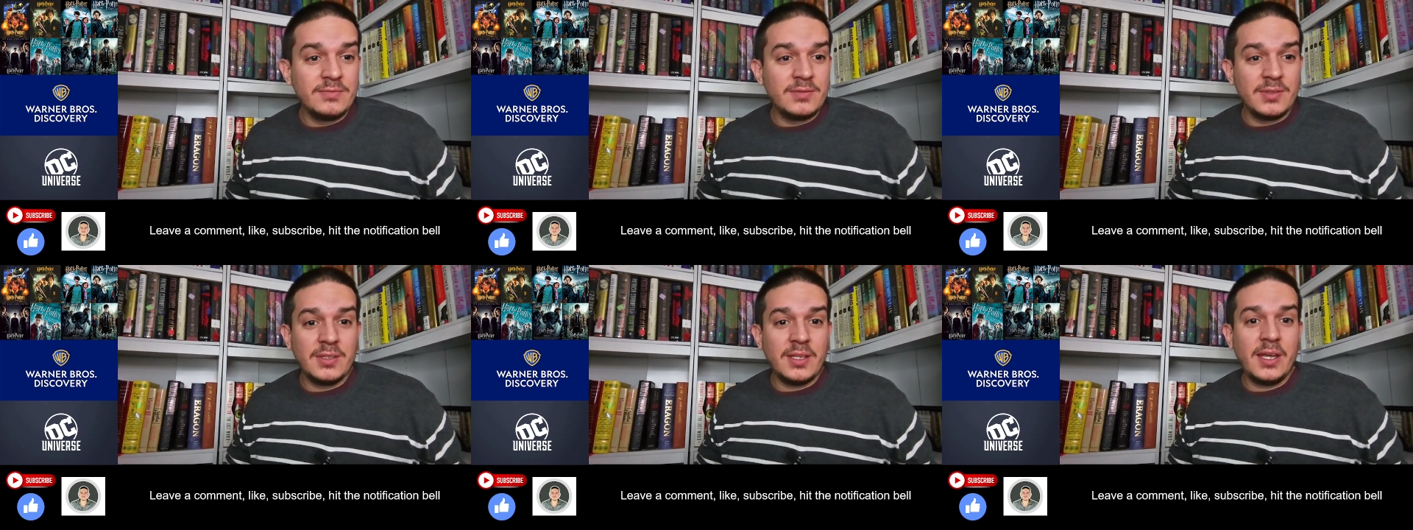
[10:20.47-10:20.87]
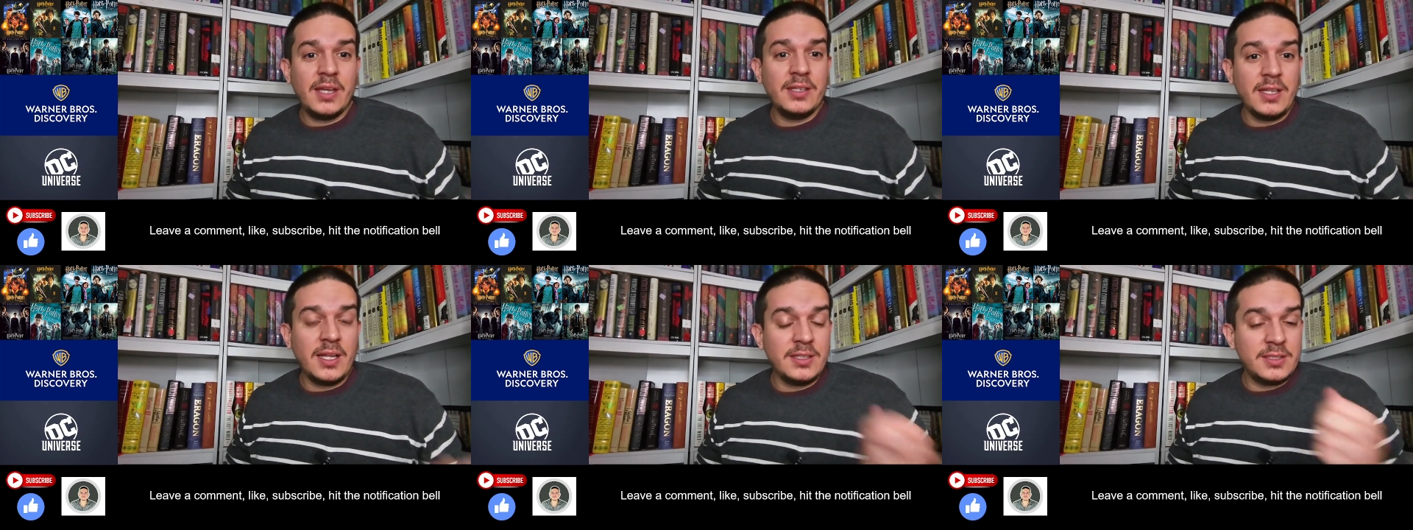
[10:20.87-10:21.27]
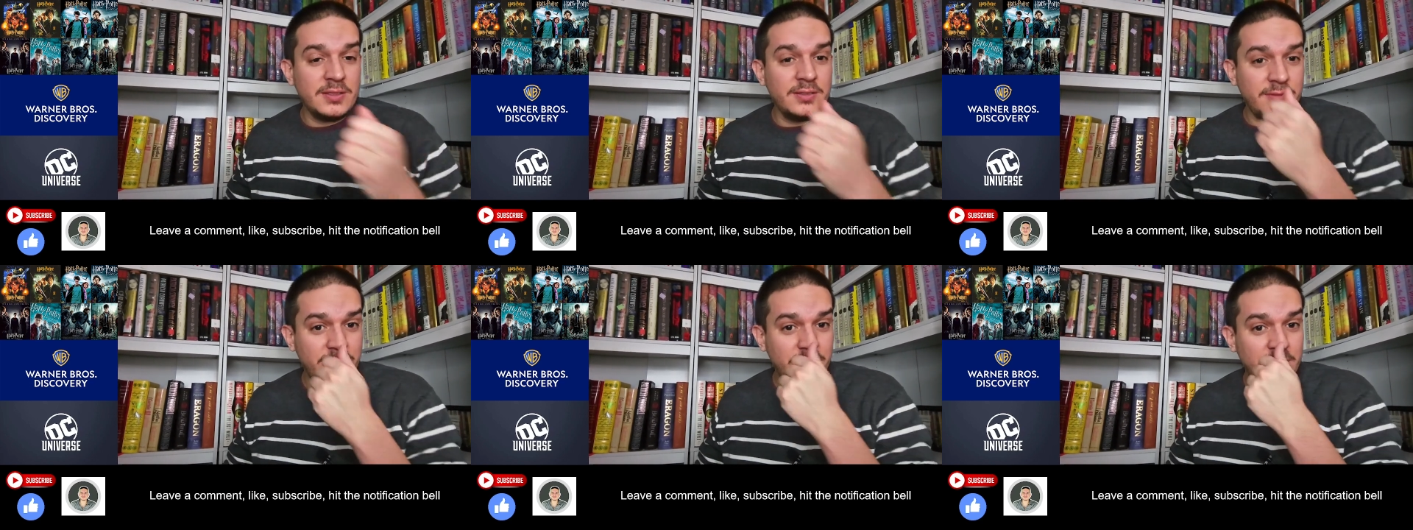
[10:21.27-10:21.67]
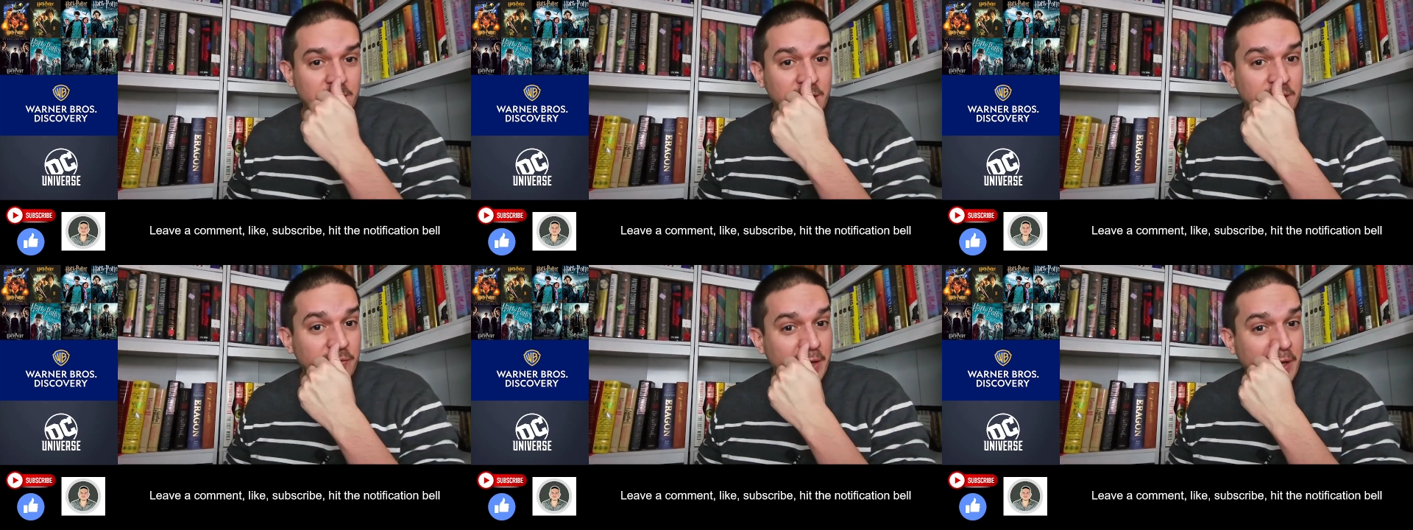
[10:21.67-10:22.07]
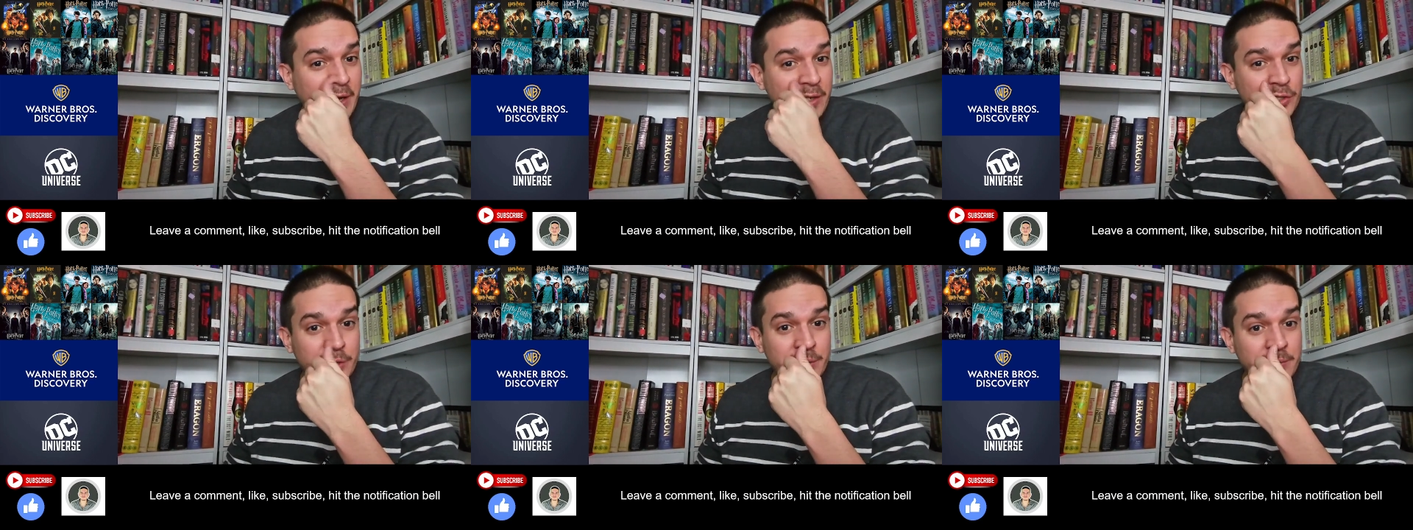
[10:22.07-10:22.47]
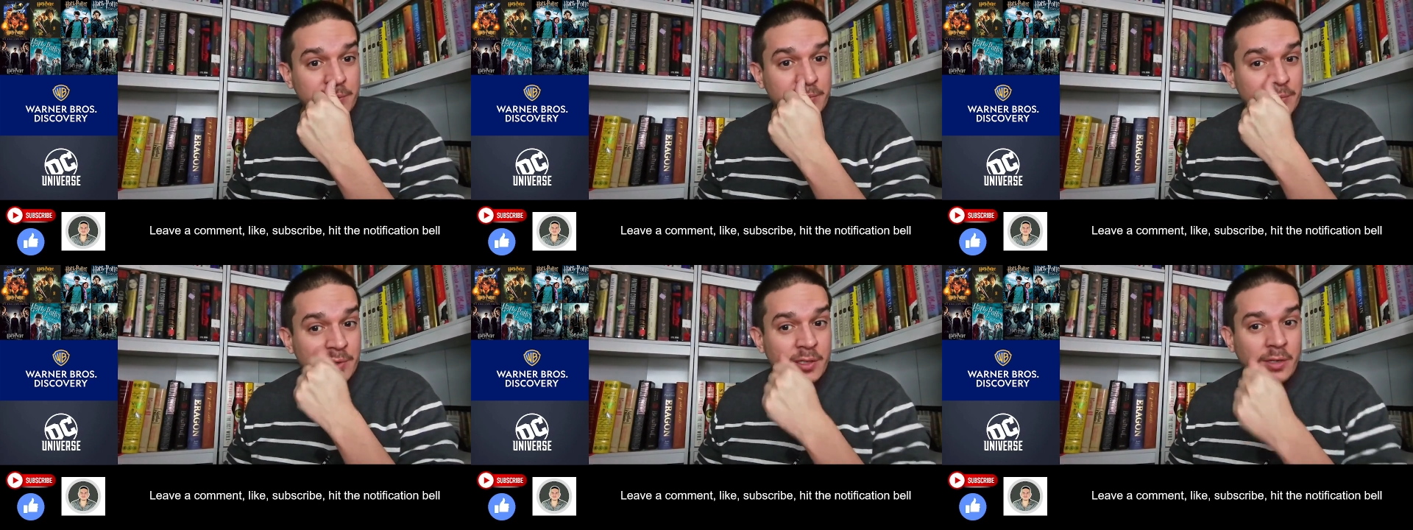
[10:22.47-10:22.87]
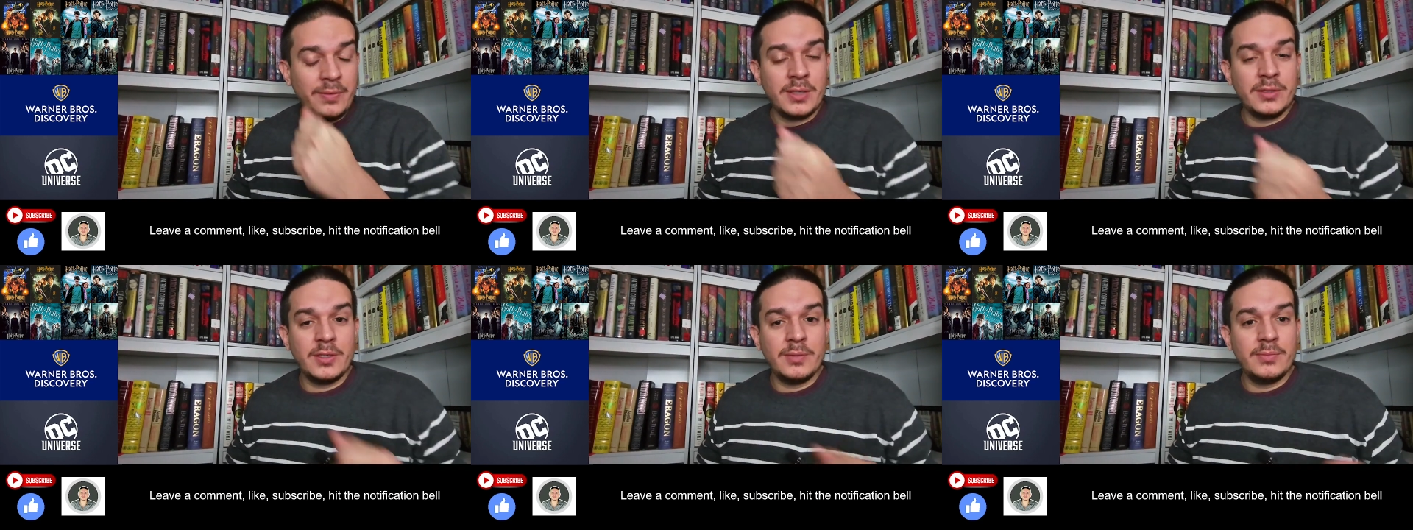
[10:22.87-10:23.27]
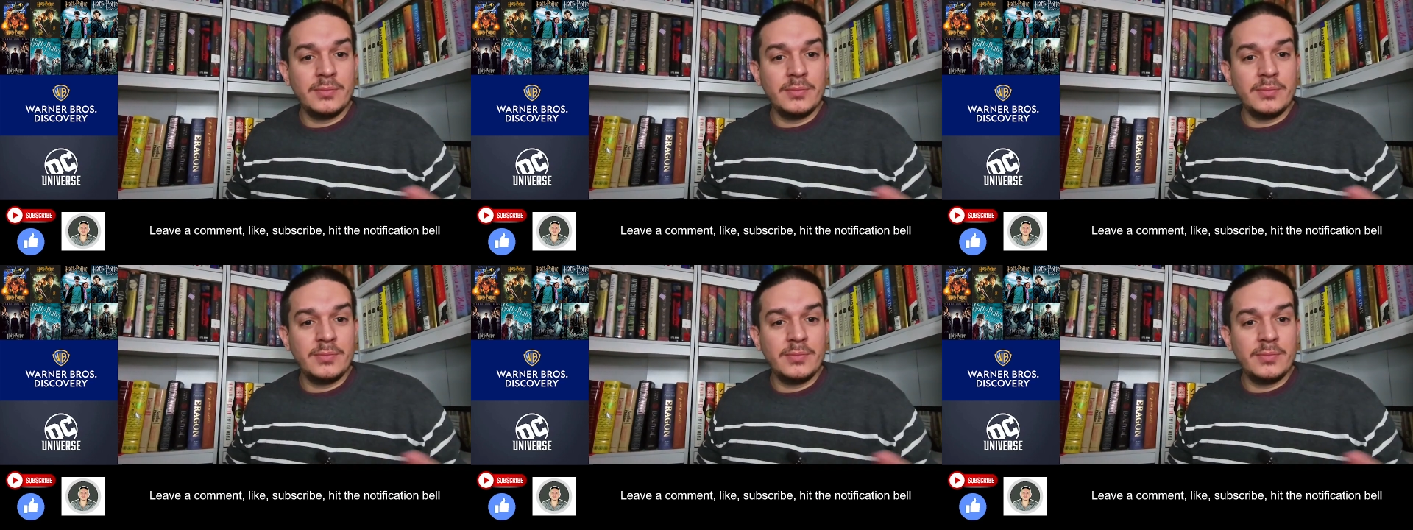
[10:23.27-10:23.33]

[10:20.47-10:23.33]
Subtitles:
had lots of negative reaction around them.